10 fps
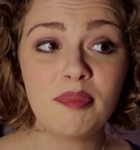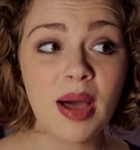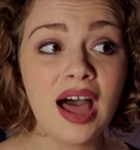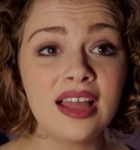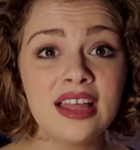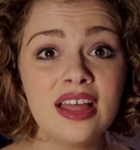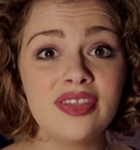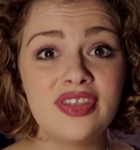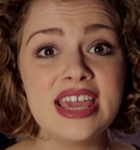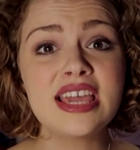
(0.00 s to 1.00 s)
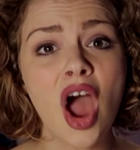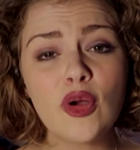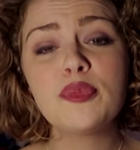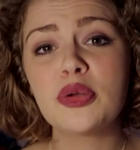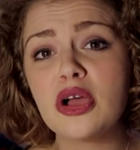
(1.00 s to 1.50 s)
but the
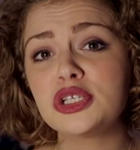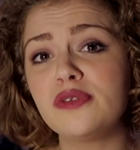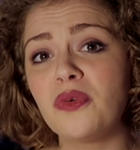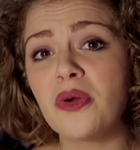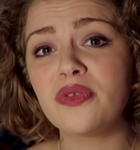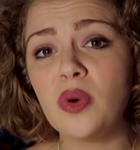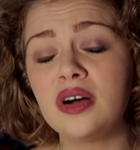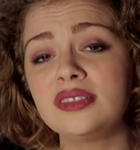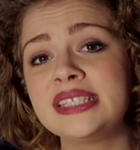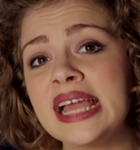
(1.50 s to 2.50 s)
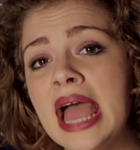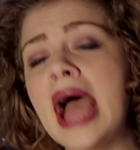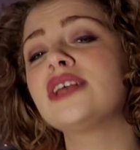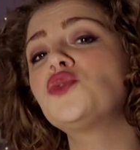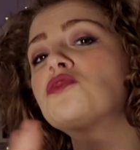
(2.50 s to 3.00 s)
current production of War of the Worlds
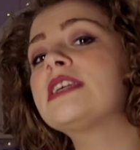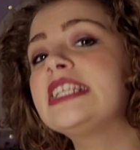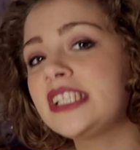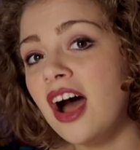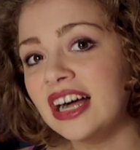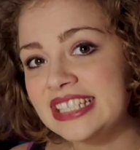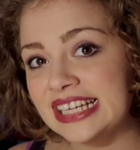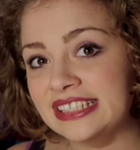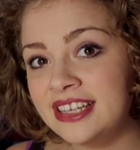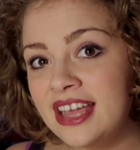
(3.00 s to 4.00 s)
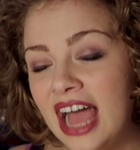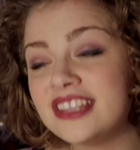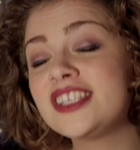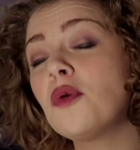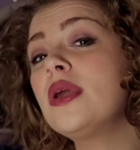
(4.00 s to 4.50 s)
has already started
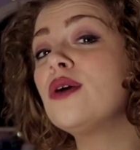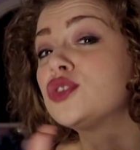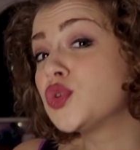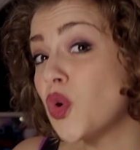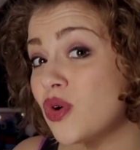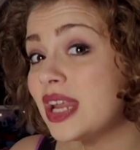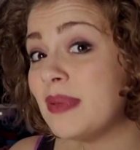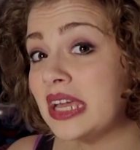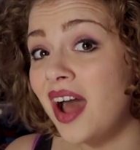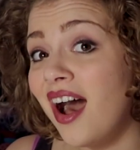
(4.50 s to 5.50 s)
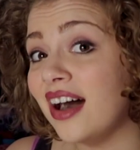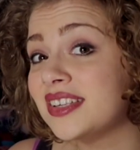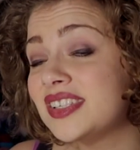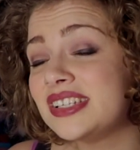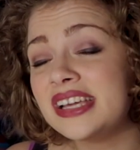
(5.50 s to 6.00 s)
and someone else has already been
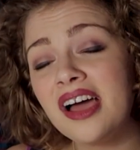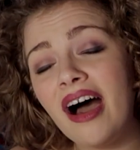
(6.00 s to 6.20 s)
cast.